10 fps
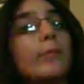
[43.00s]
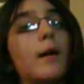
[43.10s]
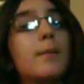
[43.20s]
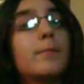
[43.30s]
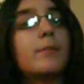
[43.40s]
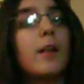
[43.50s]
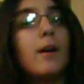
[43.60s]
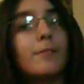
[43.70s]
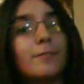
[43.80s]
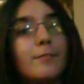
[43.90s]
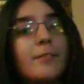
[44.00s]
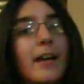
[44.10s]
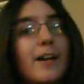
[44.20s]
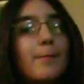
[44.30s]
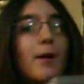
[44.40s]
I love
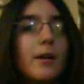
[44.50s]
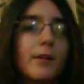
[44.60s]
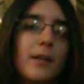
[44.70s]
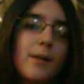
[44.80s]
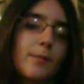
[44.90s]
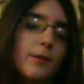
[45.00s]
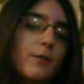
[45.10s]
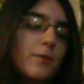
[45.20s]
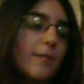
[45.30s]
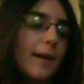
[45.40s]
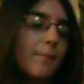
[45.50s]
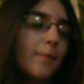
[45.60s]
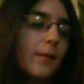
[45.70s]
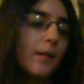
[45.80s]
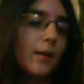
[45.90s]
Harry Potter. I'm a huge fan.
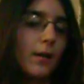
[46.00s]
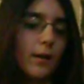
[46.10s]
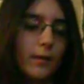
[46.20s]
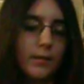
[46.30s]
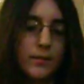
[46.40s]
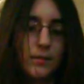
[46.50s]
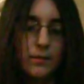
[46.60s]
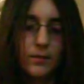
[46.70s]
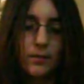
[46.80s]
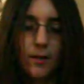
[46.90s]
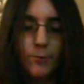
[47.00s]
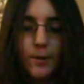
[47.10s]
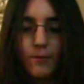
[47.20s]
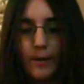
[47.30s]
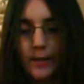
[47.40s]
This I'm
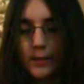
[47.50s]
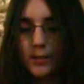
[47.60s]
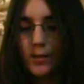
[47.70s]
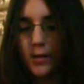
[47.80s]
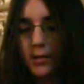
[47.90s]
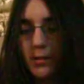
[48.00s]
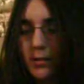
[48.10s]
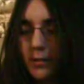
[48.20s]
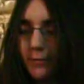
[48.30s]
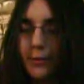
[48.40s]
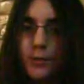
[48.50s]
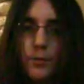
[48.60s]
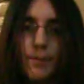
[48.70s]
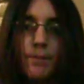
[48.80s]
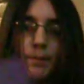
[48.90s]
rereading the series. This is the first
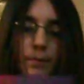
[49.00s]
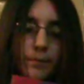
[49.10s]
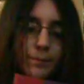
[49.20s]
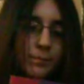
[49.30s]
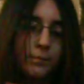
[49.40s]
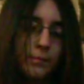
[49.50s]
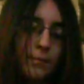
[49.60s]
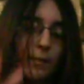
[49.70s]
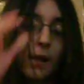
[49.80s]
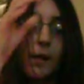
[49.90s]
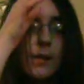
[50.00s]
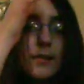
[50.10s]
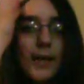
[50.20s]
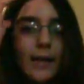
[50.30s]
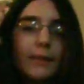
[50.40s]
one. Because
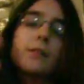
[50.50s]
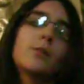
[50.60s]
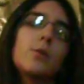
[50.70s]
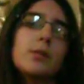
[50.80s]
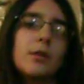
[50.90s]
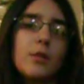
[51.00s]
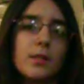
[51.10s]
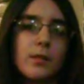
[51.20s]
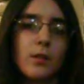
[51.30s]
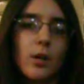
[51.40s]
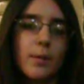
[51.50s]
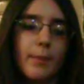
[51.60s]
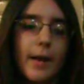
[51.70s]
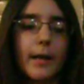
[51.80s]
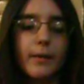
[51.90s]
I got the whole series in
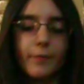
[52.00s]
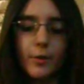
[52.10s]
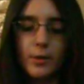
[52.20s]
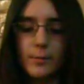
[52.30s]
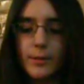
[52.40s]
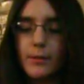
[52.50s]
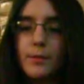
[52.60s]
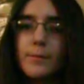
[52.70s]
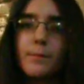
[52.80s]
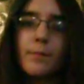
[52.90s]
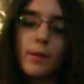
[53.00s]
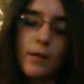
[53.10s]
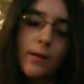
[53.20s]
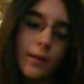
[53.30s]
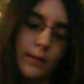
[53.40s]
hardback for Christmas.
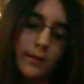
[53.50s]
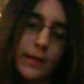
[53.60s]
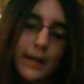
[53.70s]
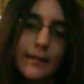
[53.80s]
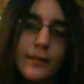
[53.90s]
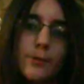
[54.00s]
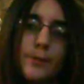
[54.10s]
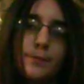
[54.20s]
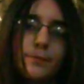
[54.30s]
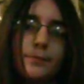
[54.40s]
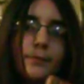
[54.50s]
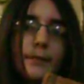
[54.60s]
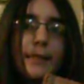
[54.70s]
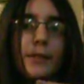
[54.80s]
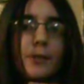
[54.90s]
And I got this one. The
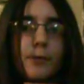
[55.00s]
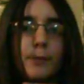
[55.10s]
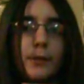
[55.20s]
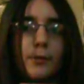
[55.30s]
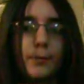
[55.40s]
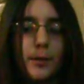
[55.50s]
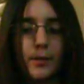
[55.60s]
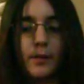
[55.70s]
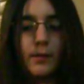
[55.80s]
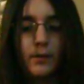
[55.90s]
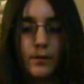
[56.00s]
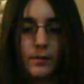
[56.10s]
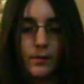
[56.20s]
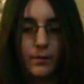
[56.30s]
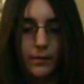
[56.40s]
Tales of Beedle the Bard.
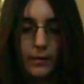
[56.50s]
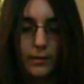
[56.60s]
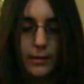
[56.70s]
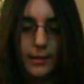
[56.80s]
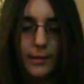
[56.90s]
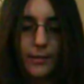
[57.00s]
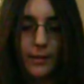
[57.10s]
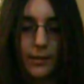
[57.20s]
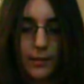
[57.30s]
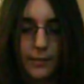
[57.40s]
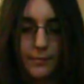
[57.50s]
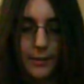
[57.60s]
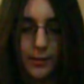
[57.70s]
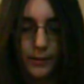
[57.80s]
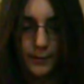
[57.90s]
I think I've
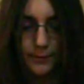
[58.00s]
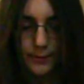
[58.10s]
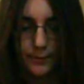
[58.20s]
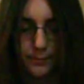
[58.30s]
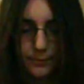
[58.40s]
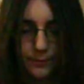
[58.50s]
read all of them.